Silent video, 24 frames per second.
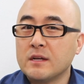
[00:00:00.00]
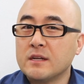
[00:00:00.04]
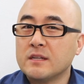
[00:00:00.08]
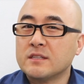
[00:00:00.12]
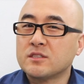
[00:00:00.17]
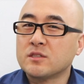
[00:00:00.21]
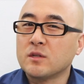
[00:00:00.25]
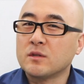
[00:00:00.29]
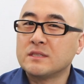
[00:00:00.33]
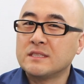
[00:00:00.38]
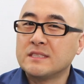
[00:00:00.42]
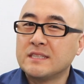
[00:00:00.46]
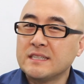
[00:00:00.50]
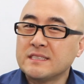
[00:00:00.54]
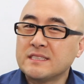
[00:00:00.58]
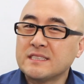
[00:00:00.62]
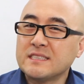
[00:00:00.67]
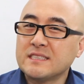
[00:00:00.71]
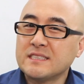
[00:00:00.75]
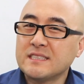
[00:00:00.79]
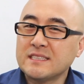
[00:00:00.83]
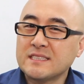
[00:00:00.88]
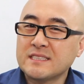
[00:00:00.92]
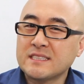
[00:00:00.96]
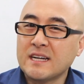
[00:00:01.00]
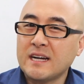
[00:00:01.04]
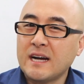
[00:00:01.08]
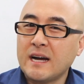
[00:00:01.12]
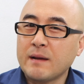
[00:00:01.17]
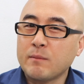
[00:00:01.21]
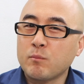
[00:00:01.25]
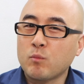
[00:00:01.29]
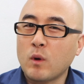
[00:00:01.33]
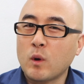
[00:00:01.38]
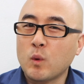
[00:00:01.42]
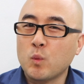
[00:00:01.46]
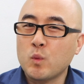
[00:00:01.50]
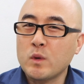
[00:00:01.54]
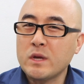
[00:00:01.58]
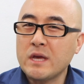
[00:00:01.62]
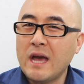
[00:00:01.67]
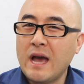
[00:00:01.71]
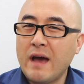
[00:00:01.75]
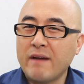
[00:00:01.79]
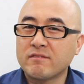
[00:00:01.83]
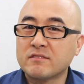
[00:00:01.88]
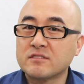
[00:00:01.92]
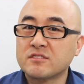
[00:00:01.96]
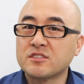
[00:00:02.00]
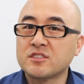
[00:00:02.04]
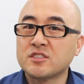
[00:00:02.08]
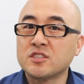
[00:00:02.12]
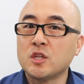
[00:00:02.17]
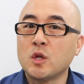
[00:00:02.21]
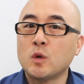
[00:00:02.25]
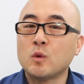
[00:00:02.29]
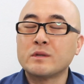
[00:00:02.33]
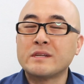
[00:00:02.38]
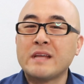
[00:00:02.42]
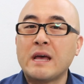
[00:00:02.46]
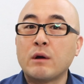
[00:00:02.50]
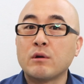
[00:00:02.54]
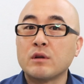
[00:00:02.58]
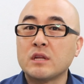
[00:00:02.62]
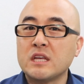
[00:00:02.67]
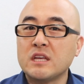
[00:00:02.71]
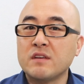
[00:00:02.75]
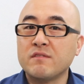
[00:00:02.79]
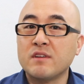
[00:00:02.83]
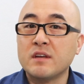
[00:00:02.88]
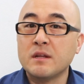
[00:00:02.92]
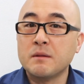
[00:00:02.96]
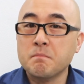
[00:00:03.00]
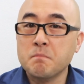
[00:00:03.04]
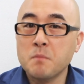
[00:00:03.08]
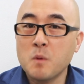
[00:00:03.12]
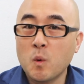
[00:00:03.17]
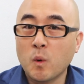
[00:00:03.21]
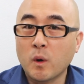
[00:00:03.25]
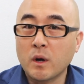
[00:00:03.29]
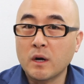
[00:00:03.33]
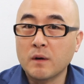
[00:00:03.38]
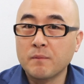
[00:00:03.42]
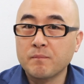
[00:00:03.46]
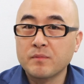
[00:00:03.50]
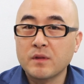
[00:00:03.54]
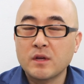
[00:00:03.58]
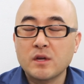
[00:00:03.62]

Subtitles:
So this is the time where we have to slow down even more.